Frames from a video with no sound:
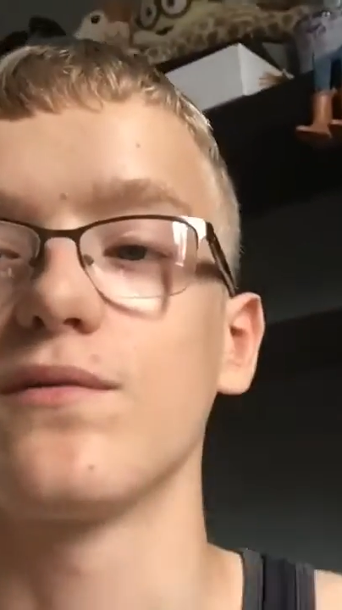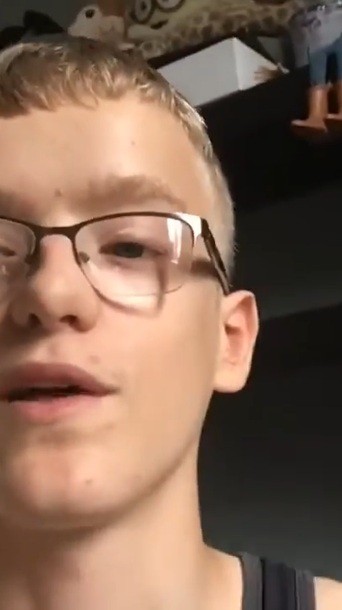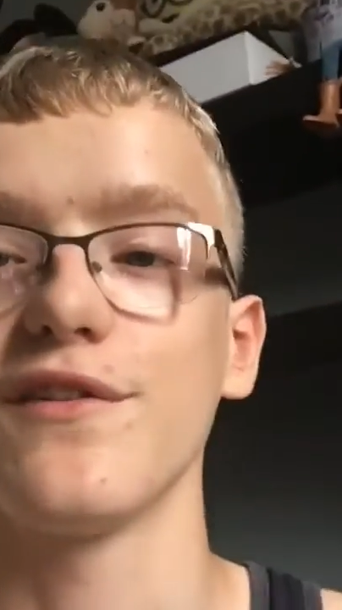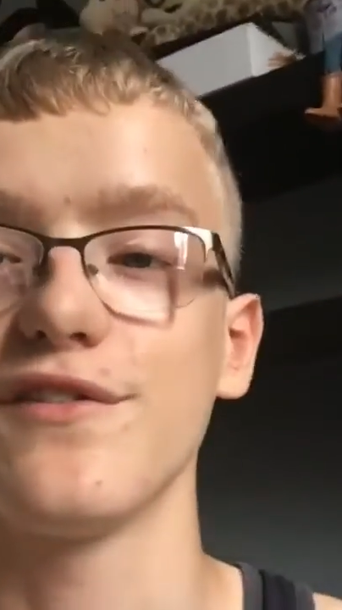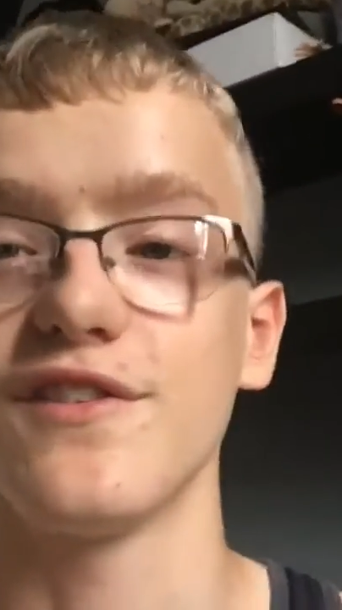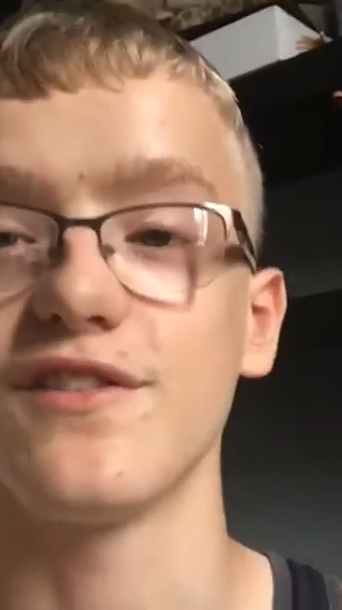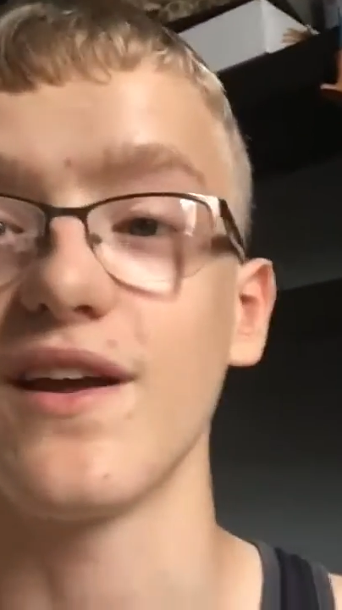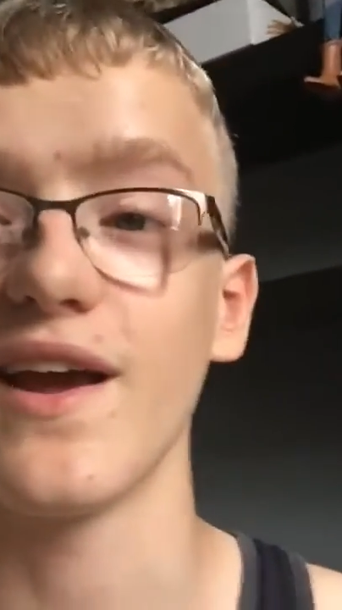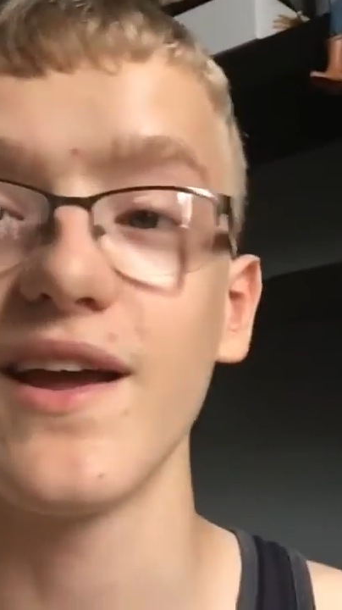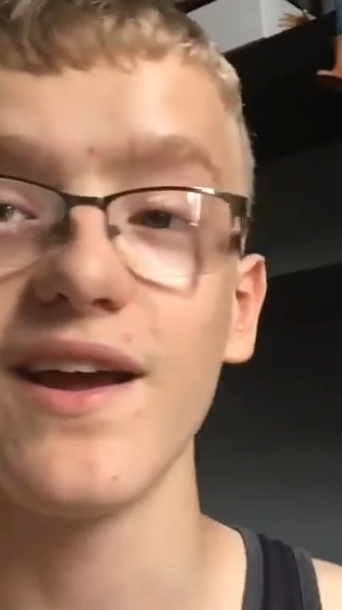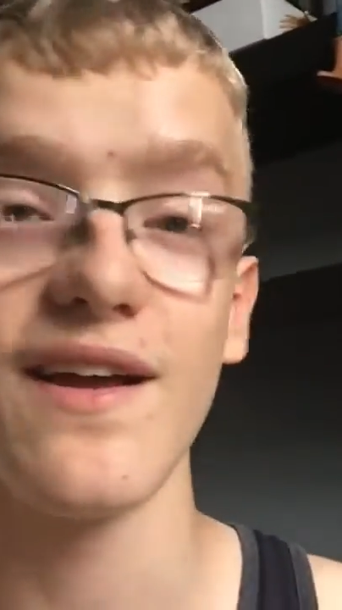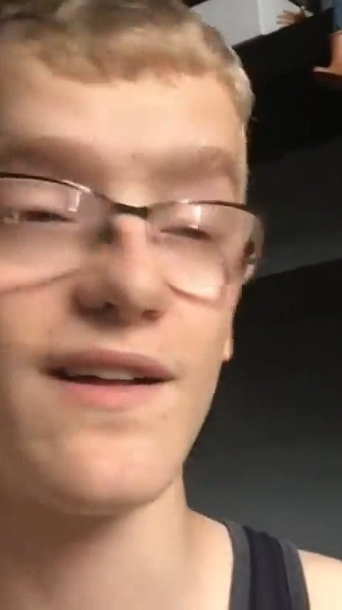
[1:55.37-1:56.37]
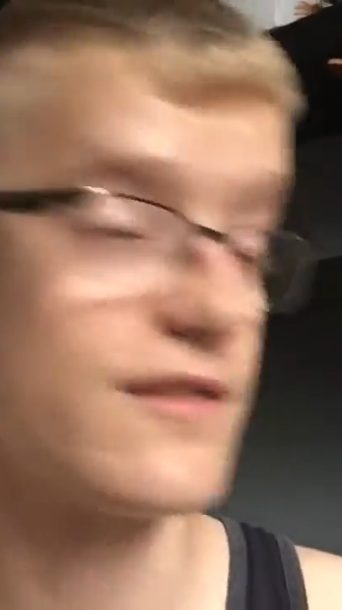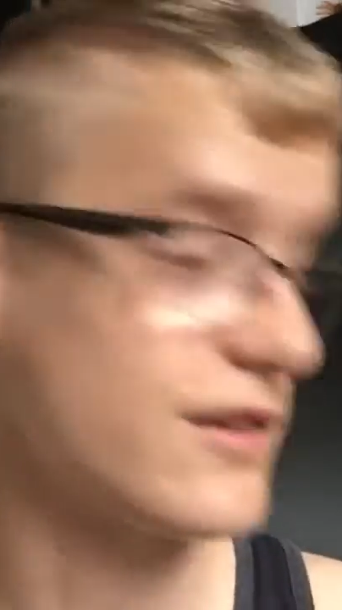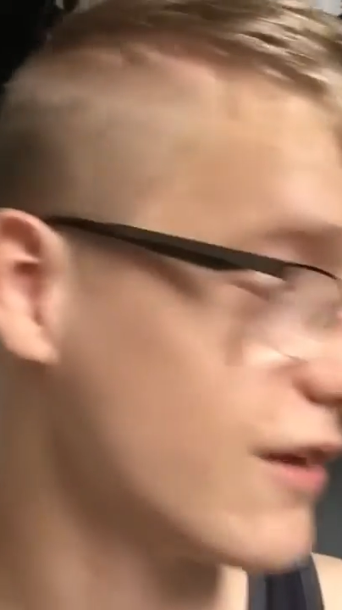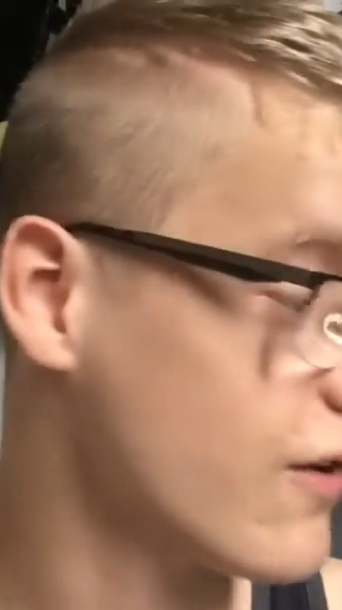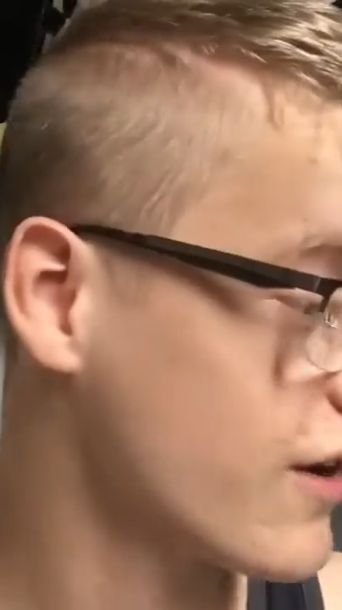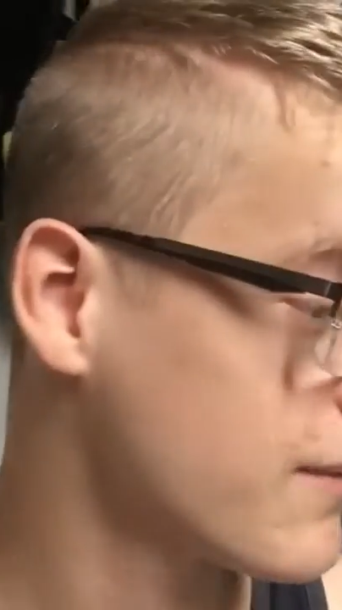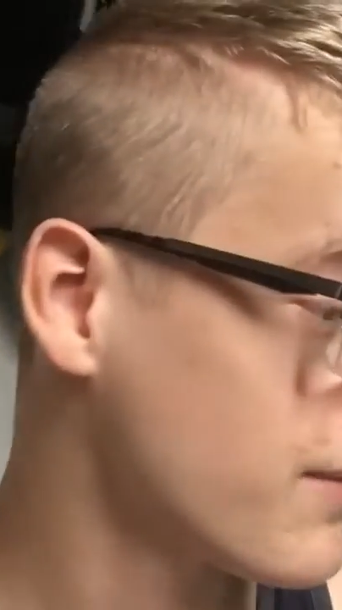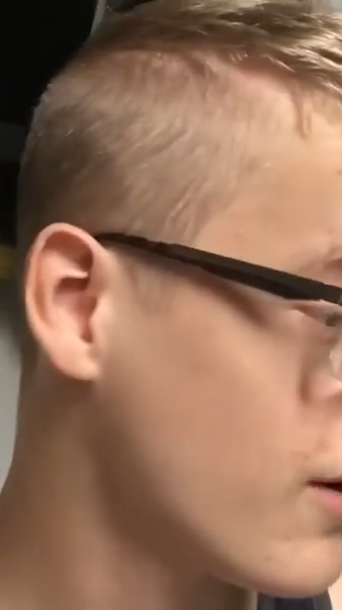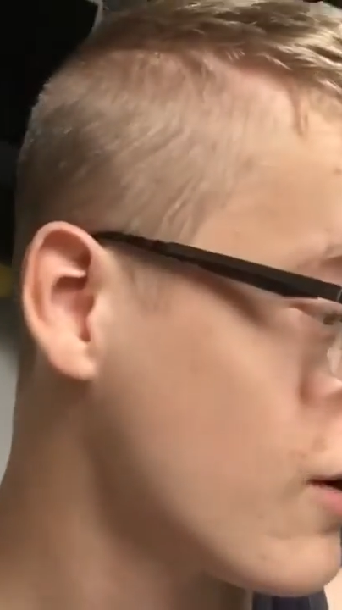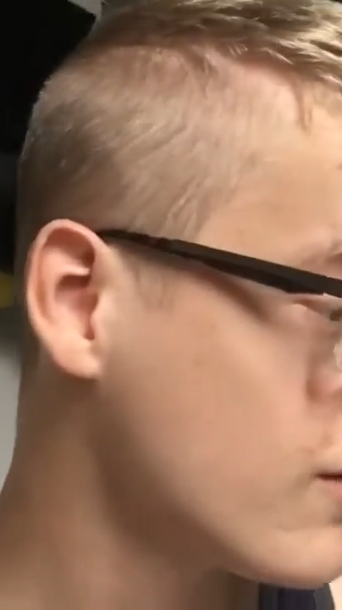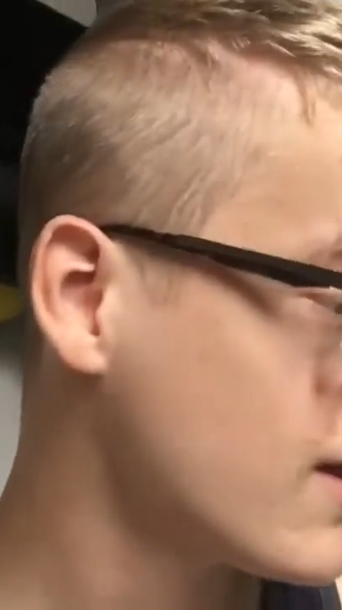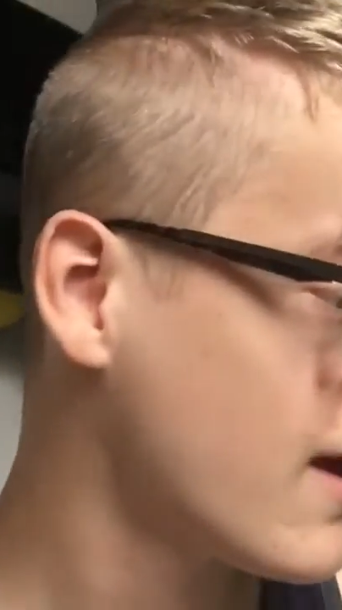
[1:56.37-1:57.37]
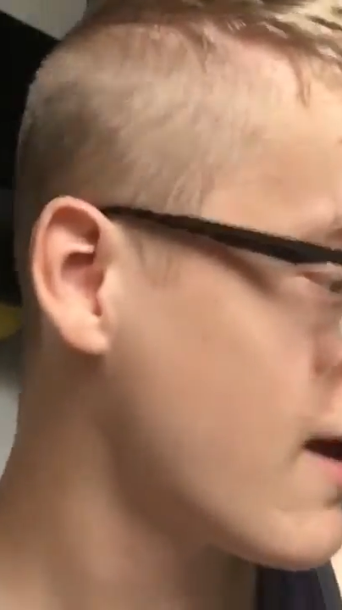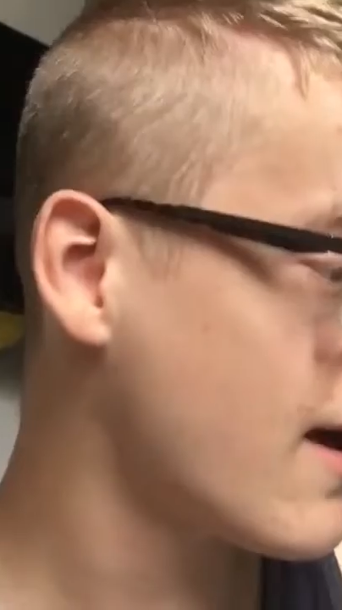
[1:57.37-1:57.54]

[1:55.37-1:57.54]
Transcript: else to say to Logan Paul.